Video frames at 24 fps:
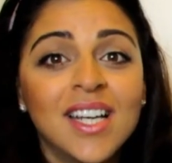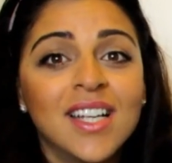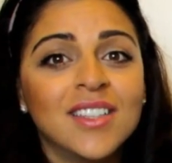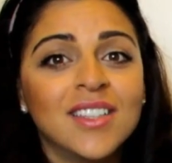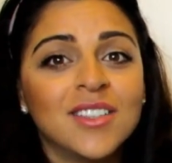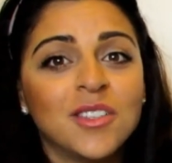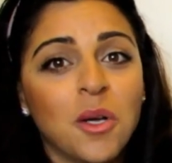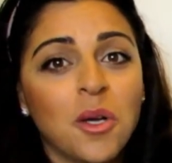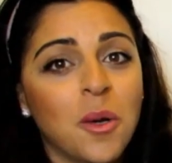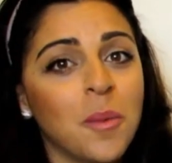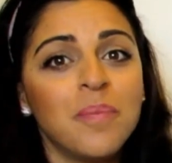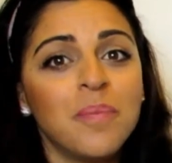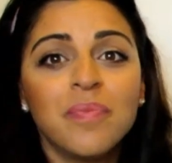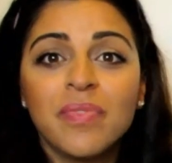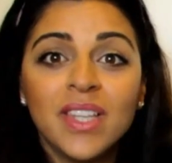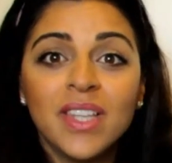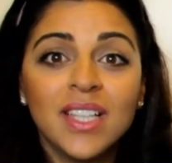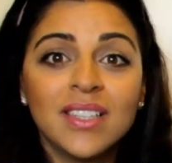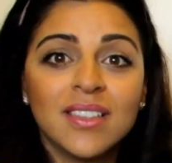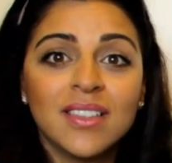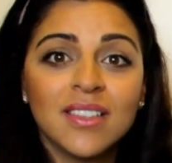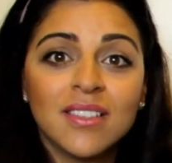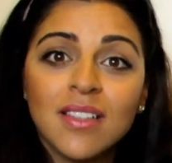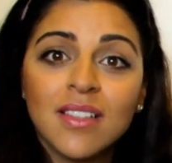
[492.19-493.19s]
So
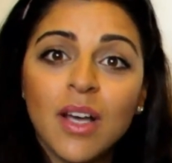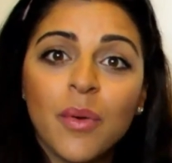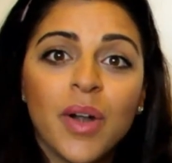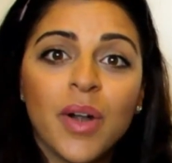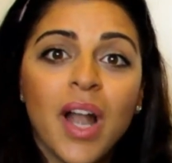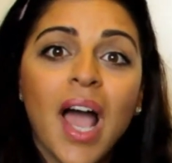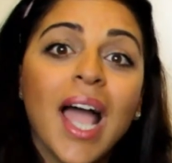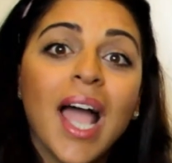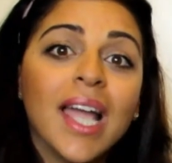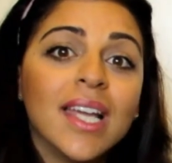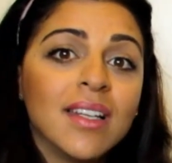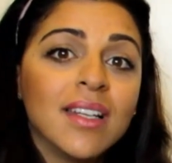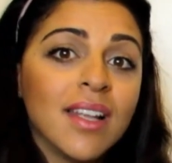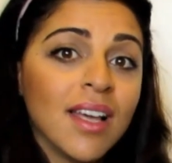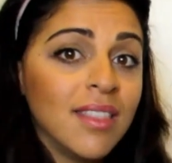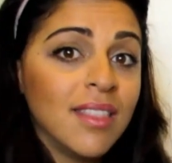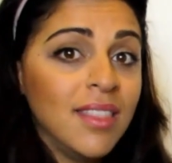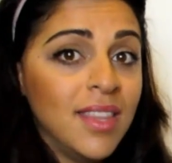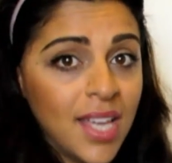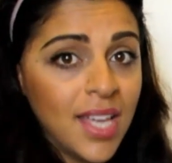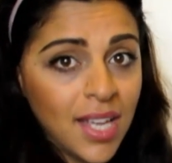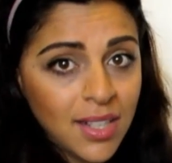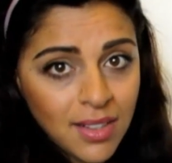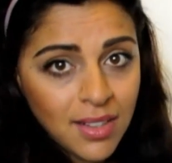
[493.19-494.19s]
this is our ayn
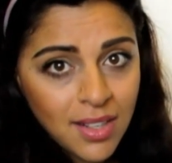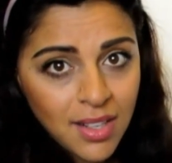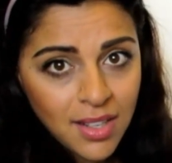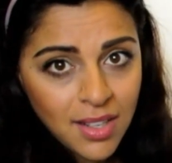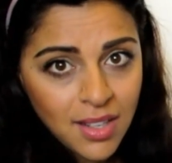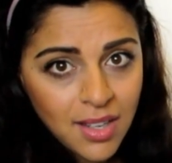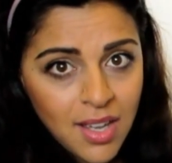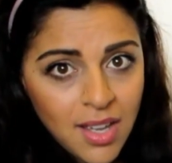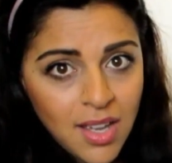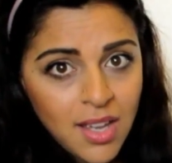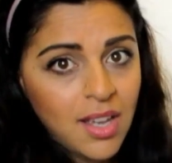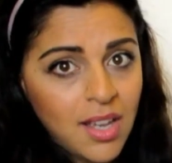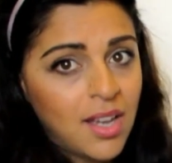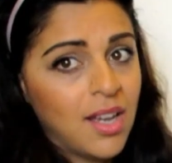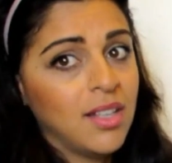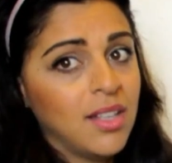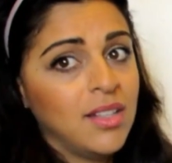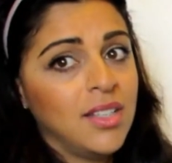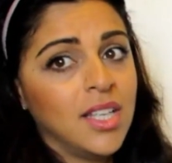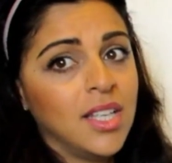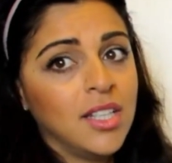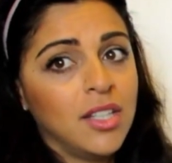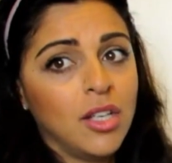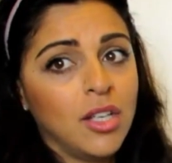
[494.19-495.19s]
at
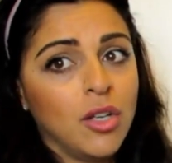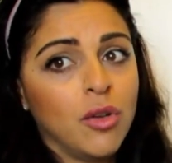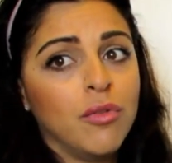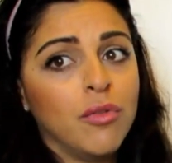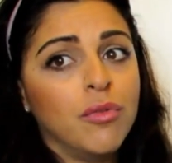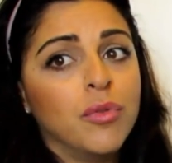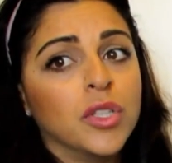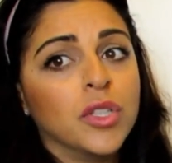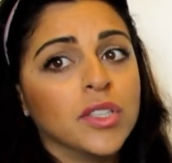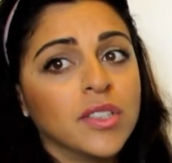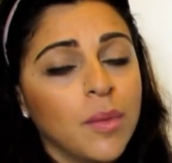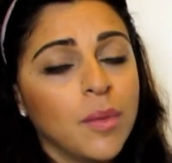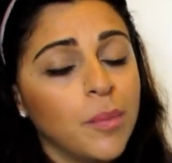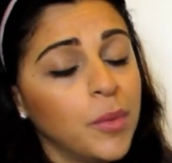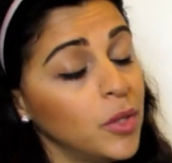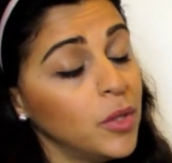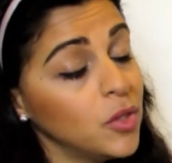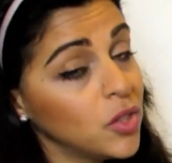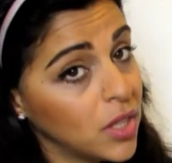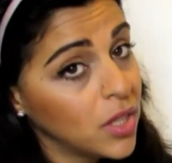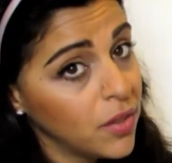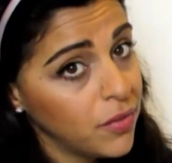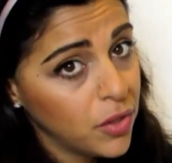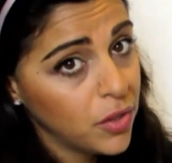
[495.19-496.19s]
the ending of words. I'm going
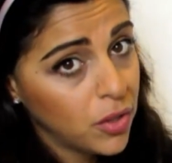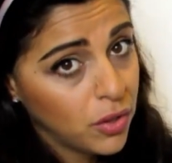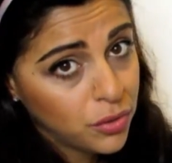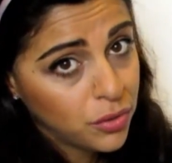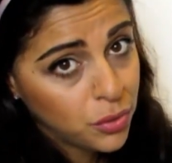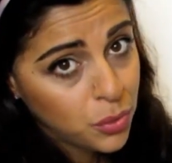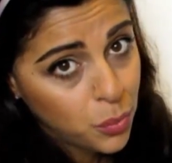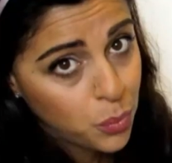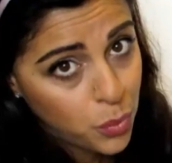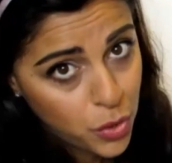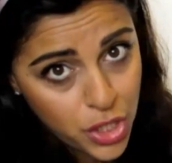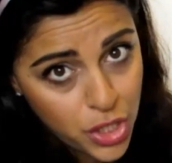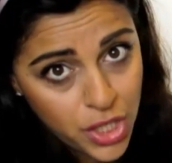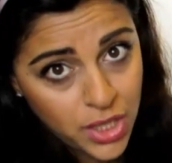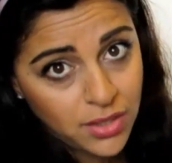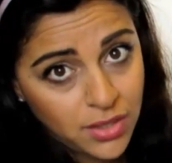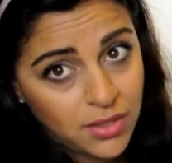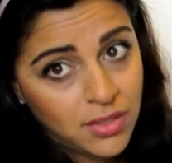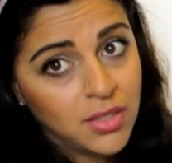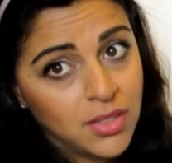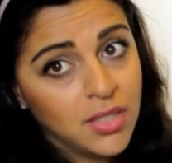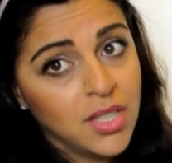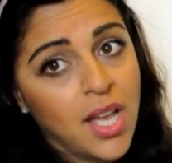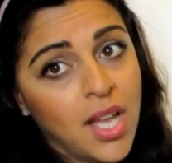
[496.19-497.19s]
to give you also
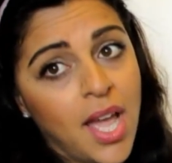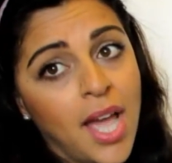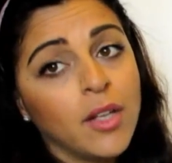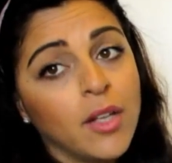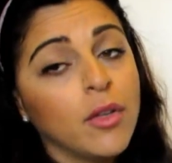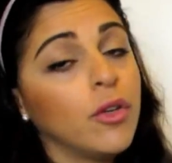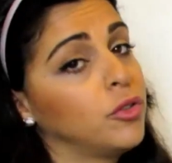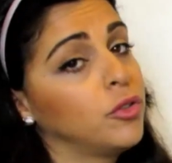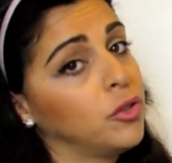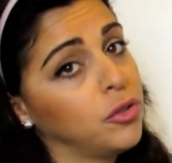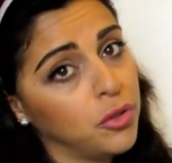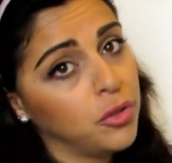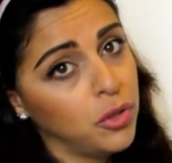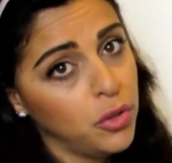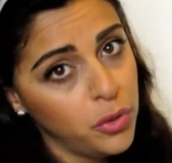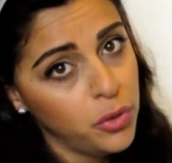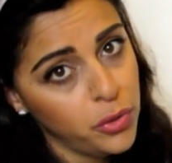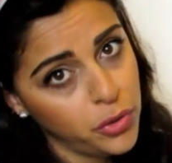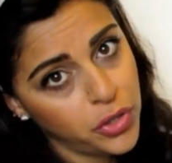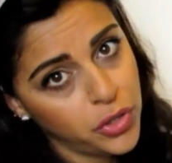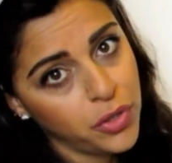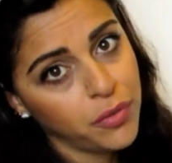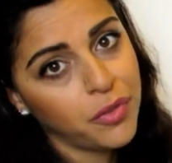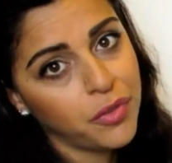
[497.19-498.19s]
words and also
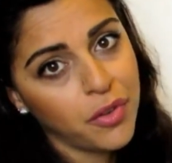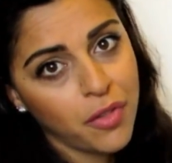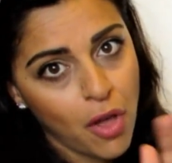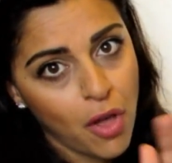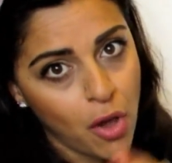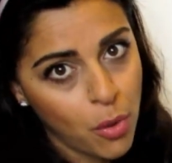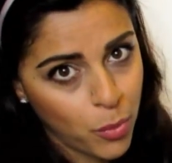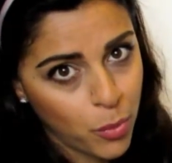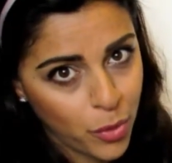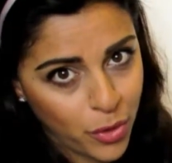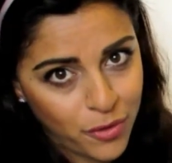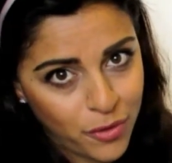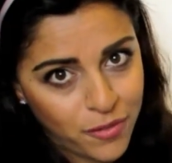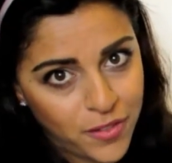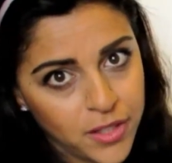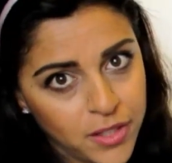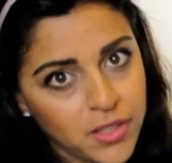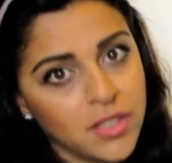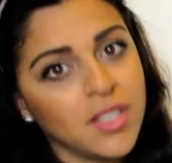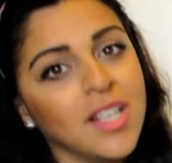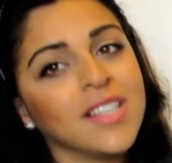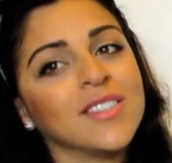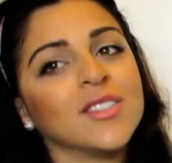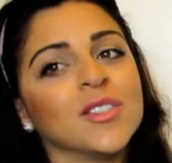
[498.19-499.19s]
solution for the homework of
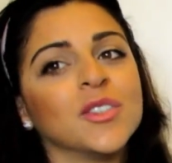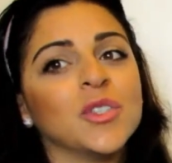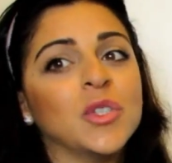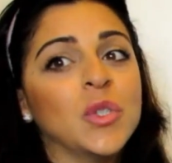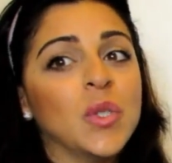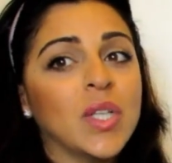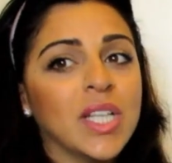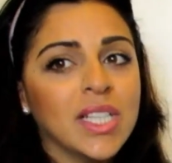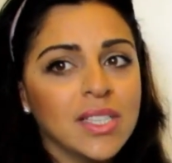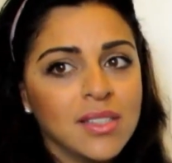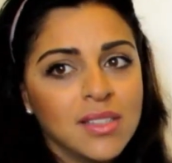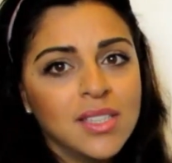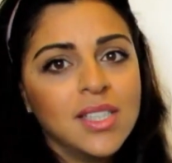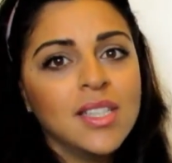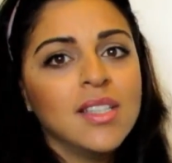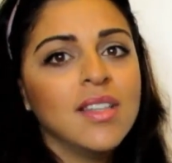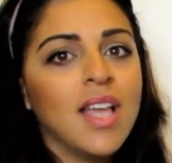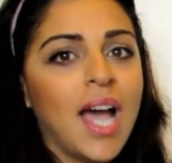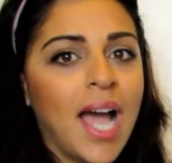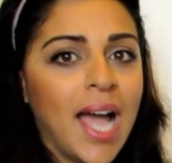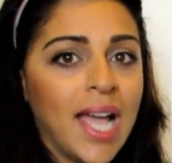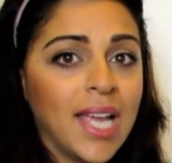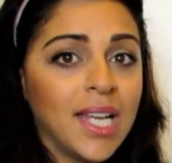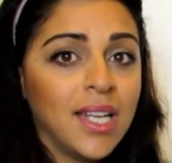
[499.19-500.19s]
this lesson, so you can see the
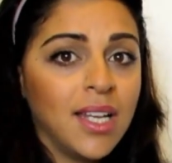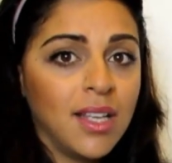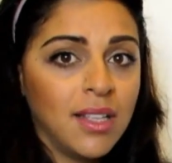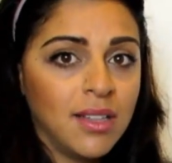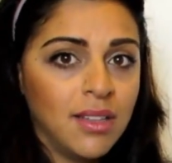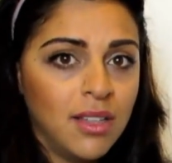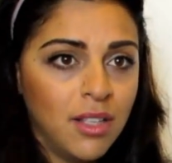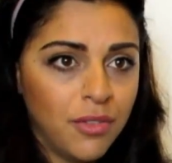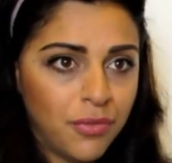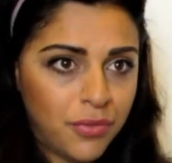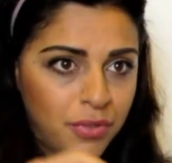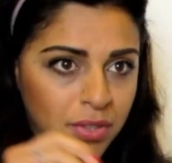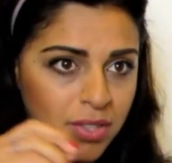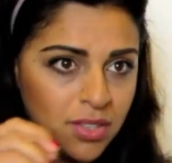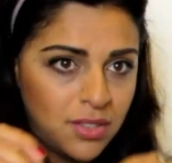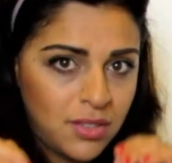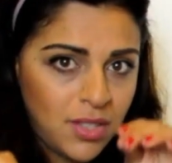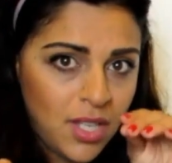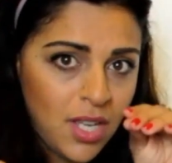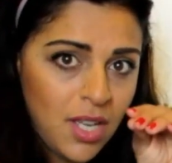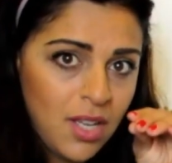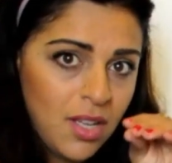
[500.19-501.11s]
ayn in different